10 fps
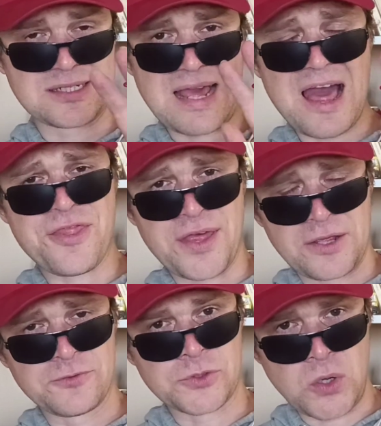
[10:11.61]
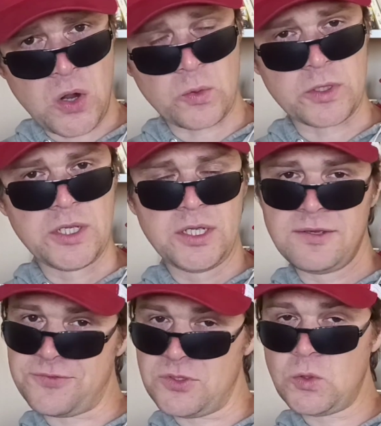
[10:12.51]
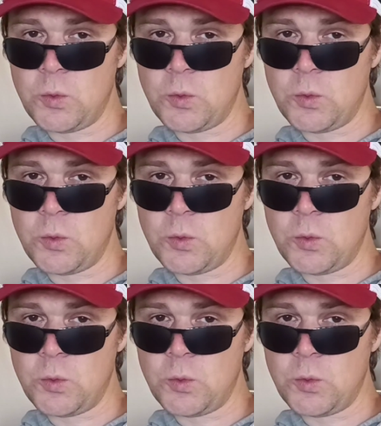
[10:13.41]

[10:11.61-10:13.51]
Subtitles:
nothing wrong if you